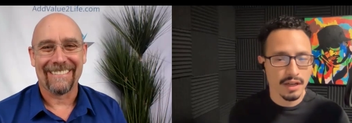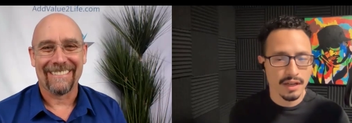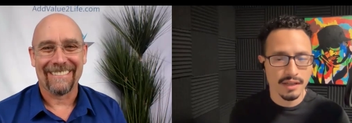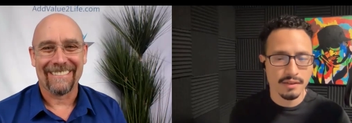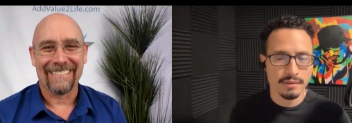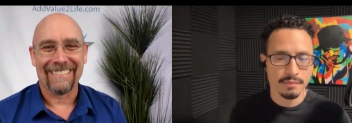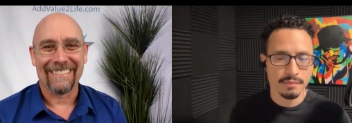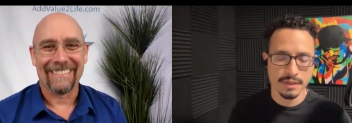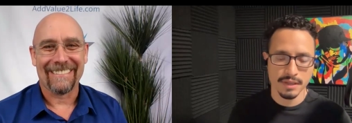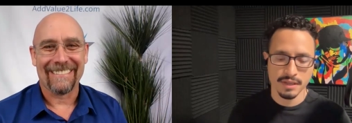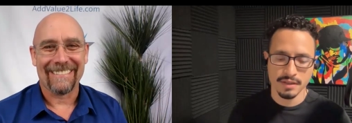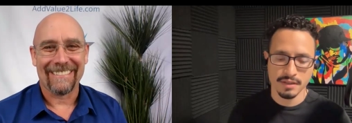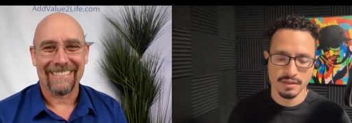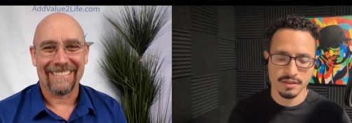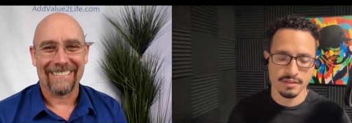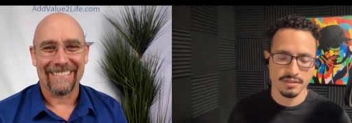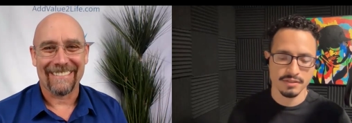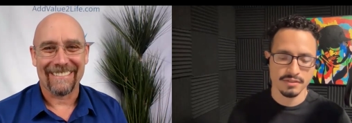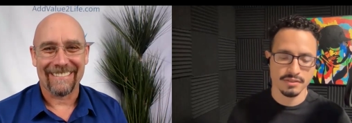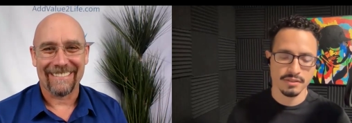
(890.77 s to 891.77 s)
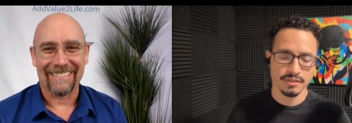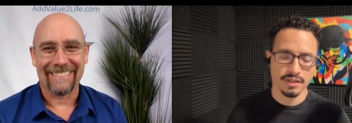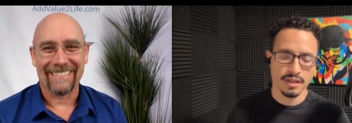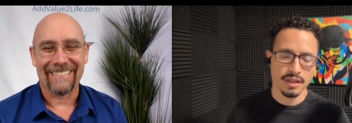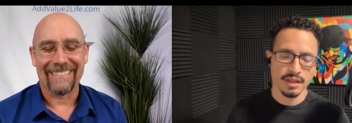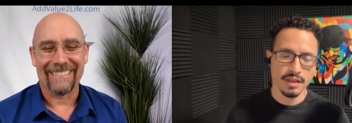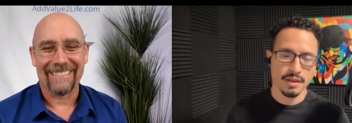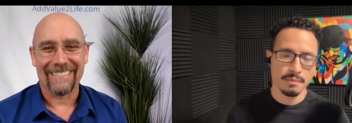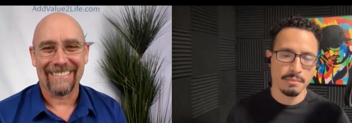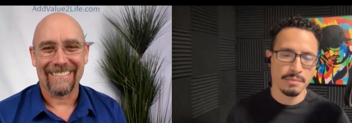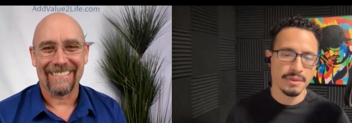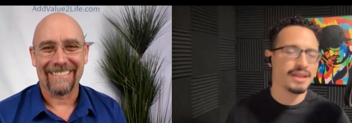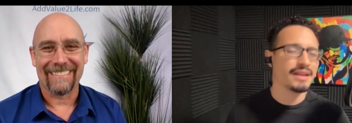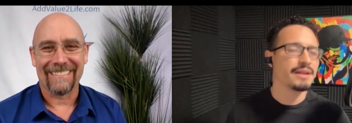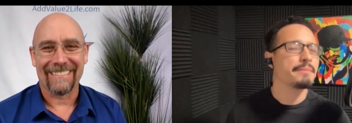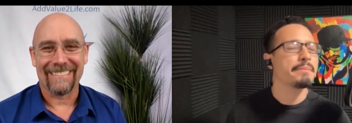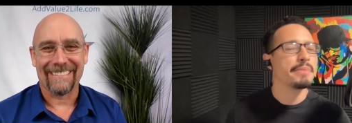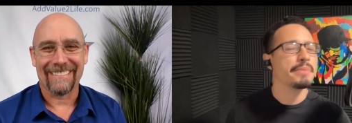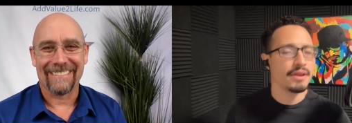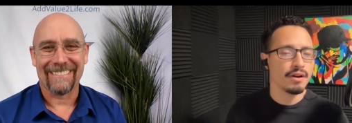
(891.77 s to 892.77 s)
Speaker 1: like because
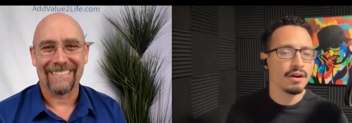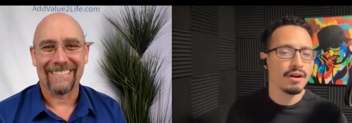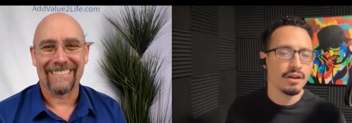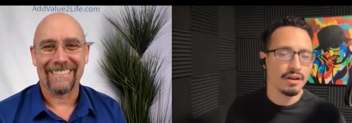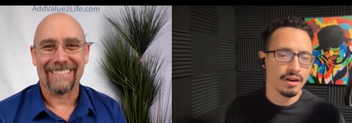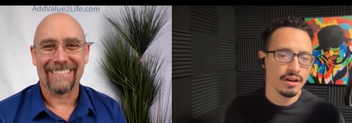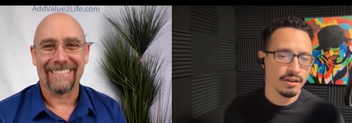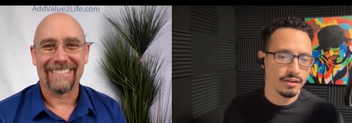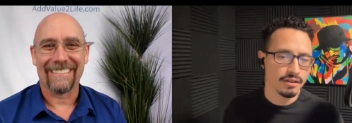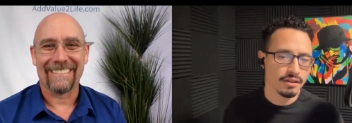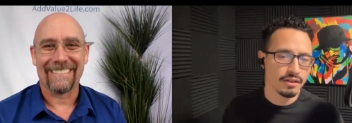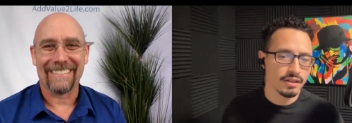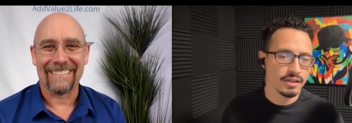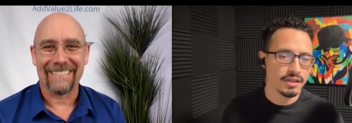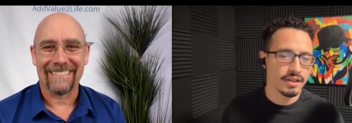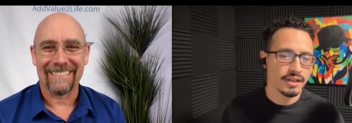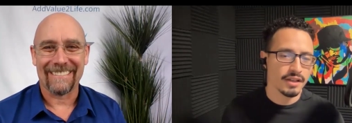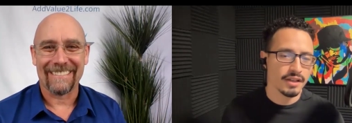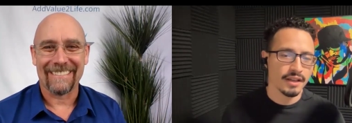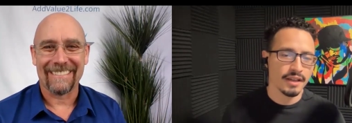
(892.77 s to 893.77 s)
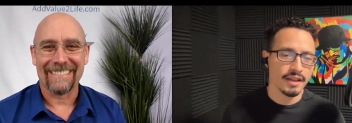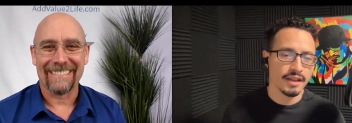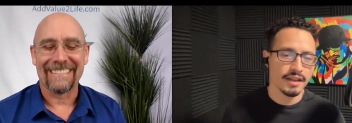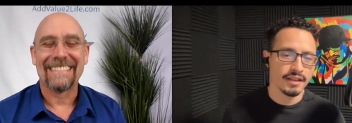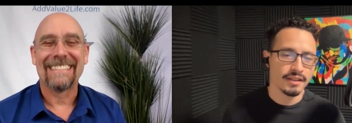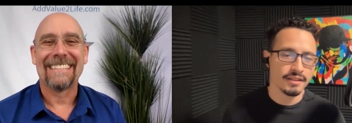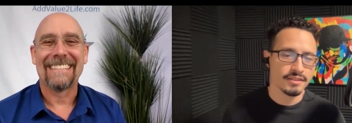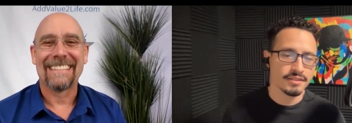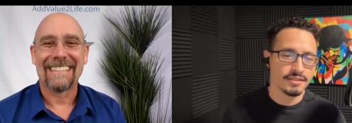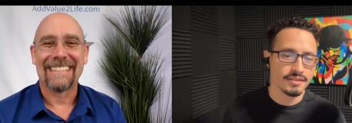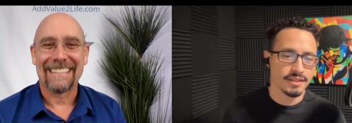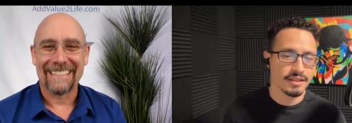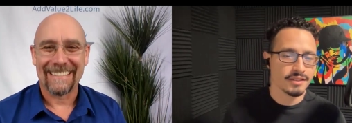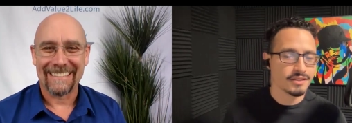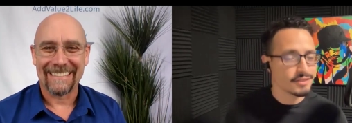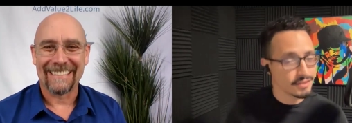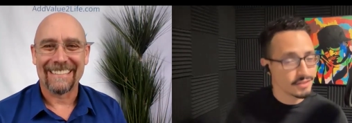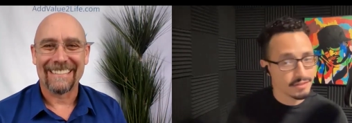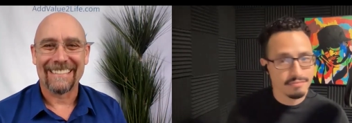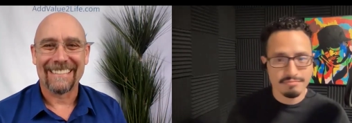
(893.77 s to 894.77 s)
being in PR, it's
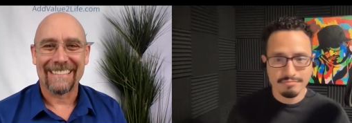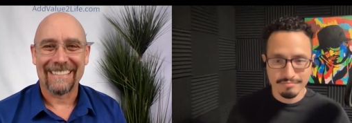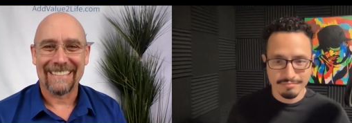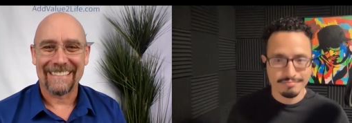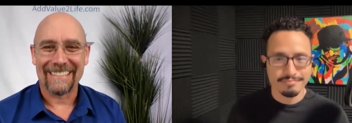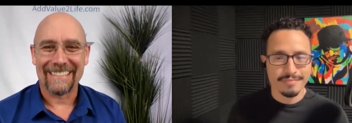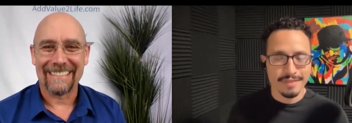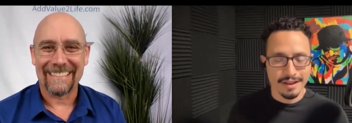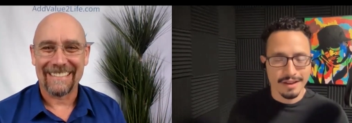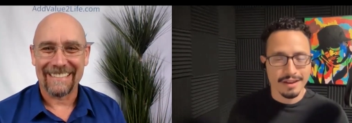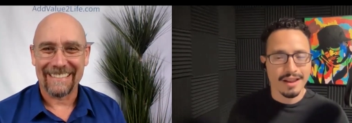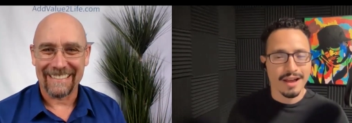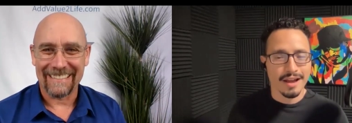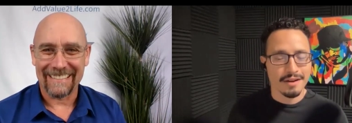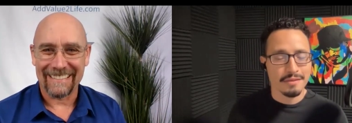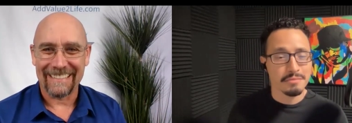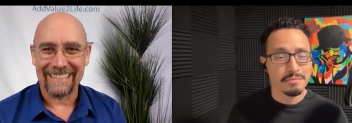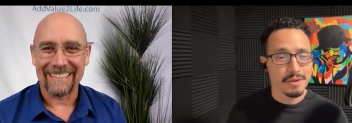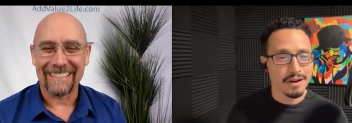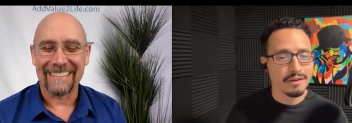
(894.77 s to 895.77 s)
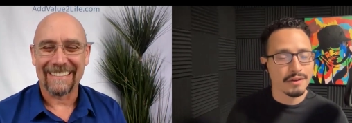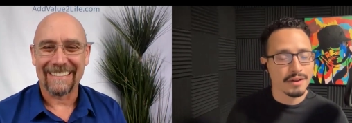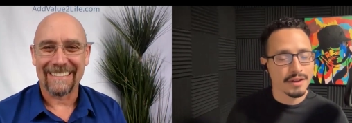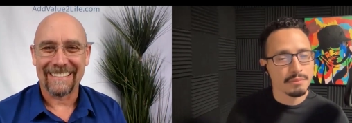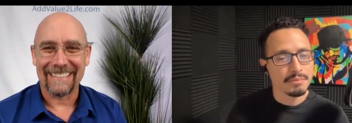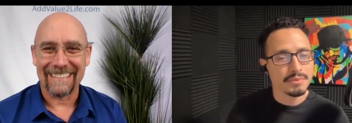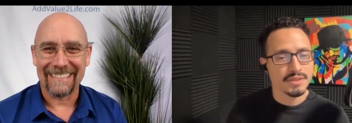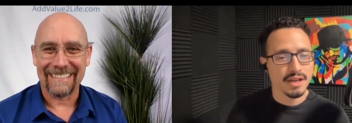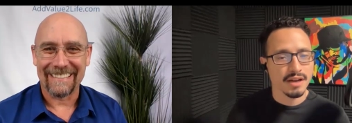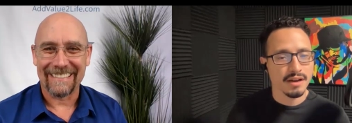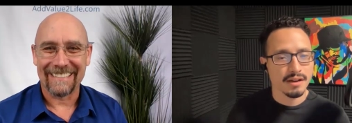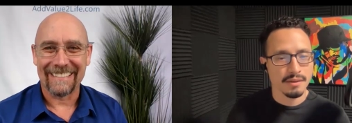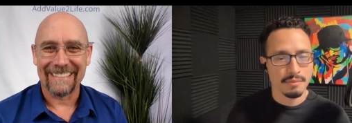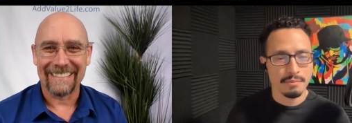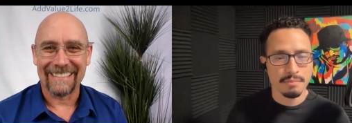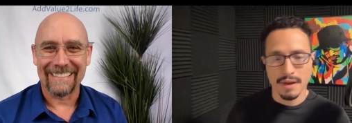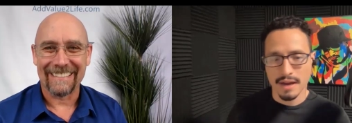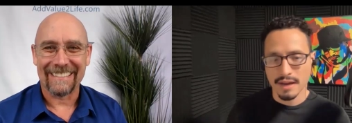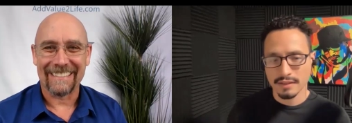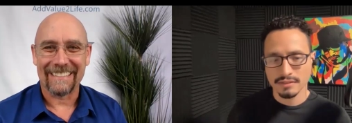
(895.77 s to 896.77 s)
it's a lot about
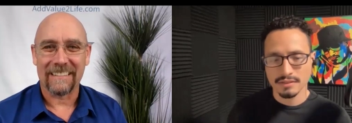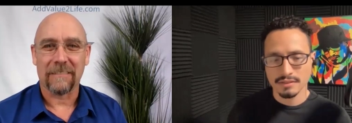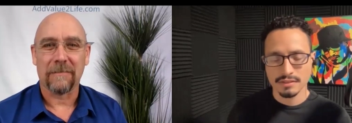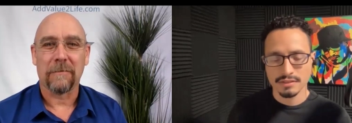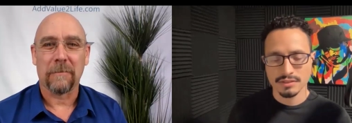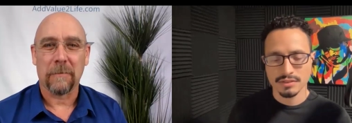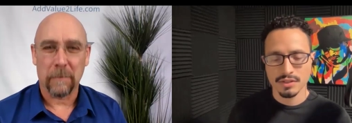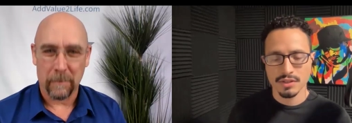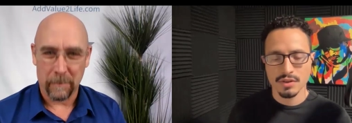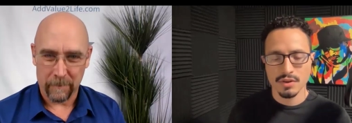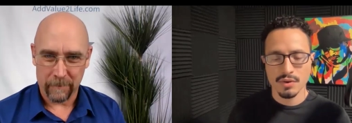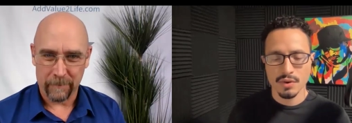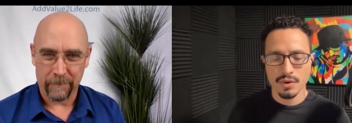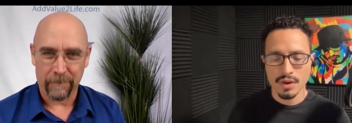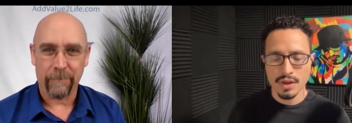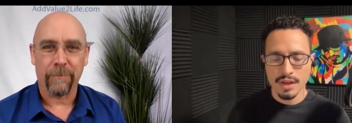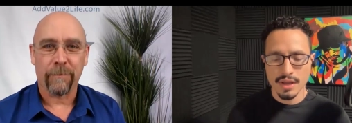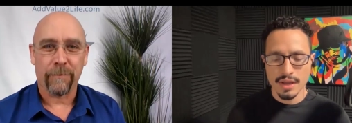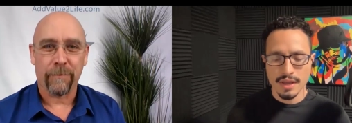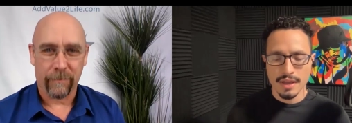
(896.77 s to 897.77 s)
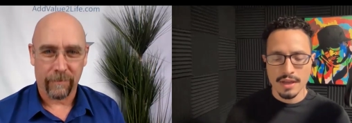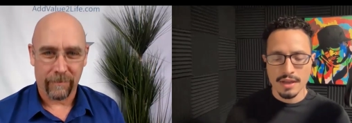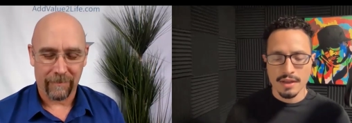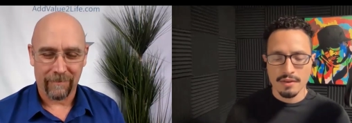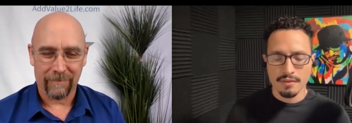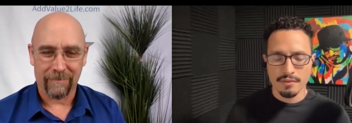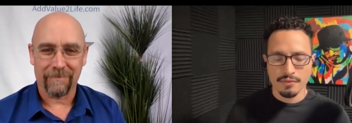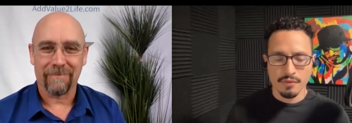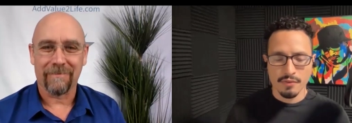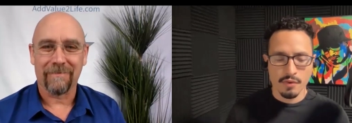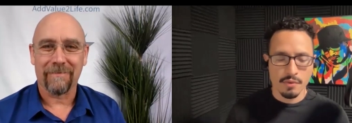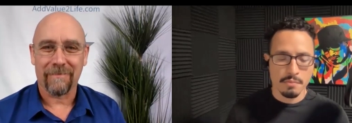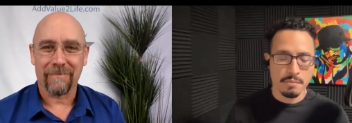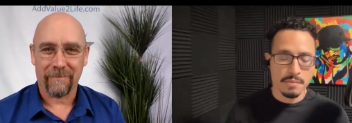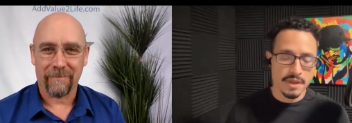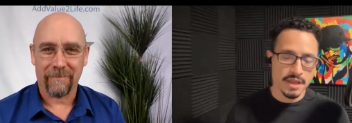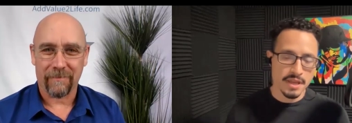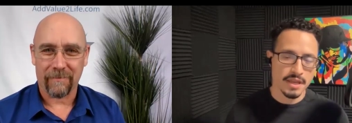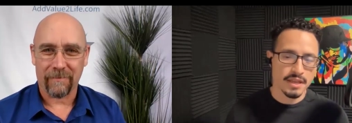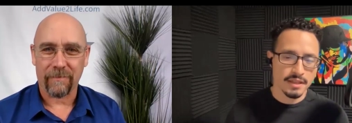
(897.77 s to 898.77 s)
Impact. So for
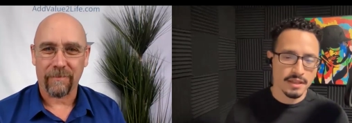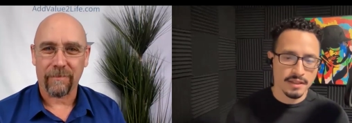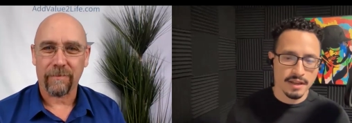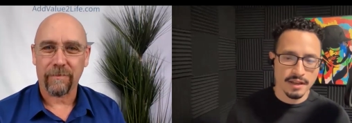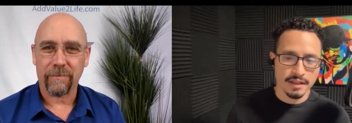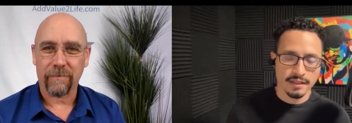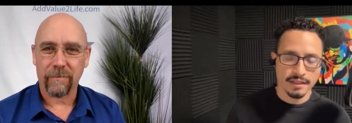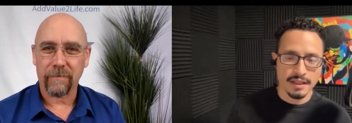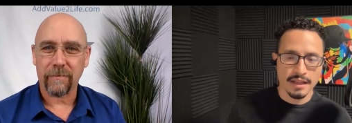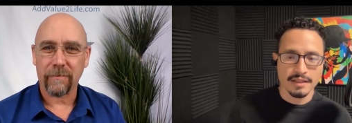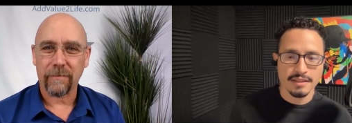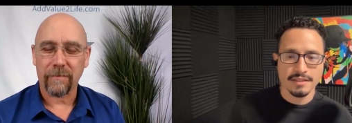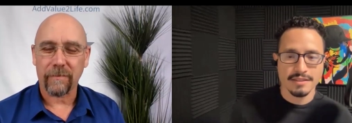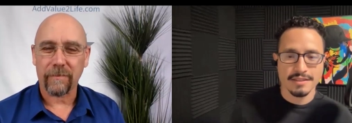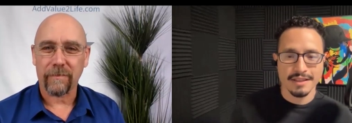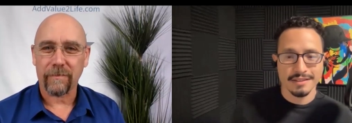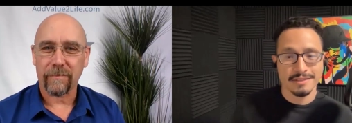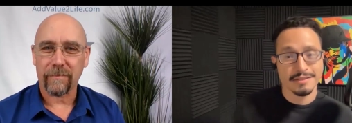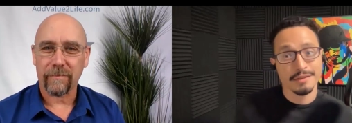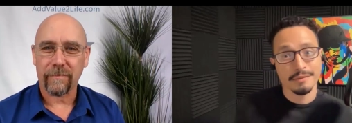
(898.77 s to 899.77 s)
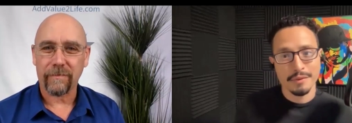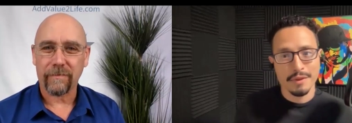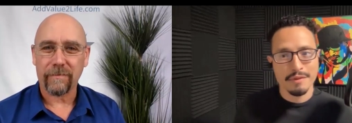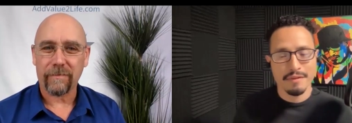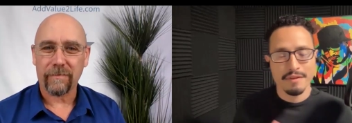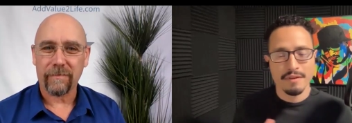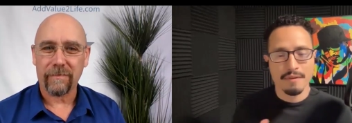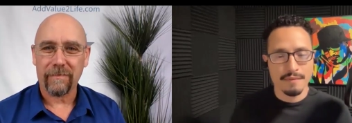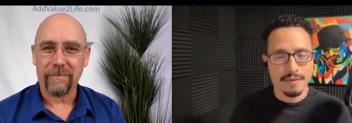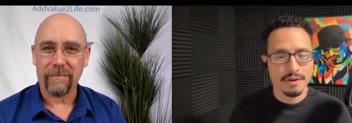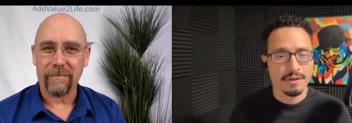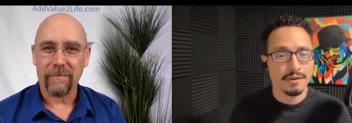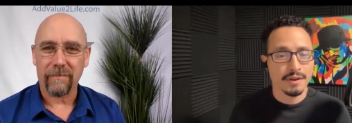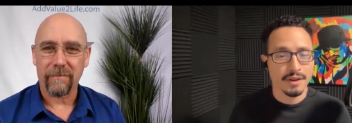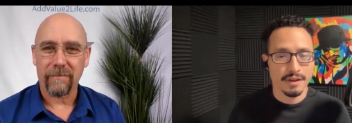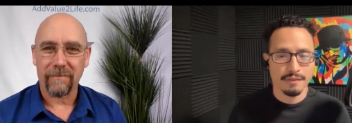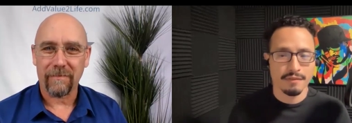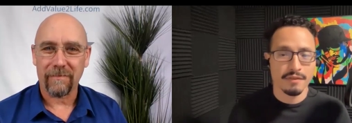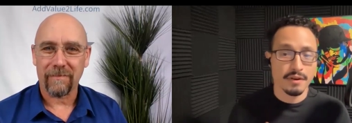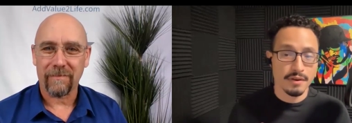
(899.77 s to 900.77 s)
me, that that that's something
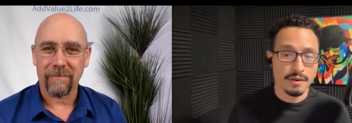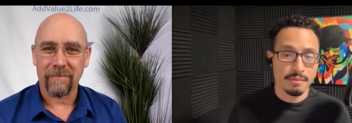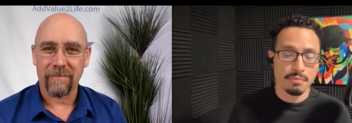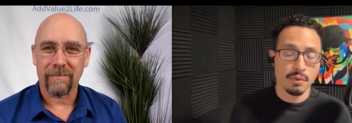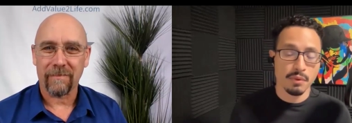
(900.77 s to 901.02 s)
very very